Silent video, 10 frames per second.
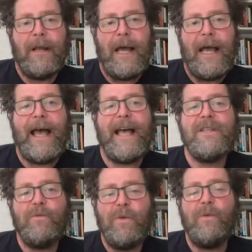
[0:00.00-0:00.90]
But
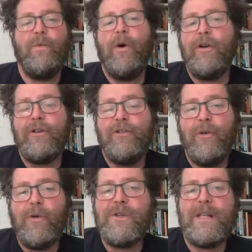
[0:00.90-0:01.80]
as we work
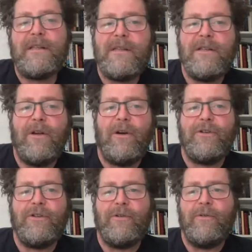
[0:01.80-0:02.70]
towards that
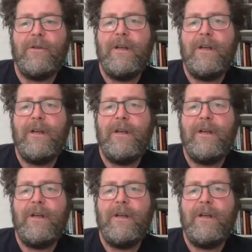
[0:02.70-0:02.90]
scenario,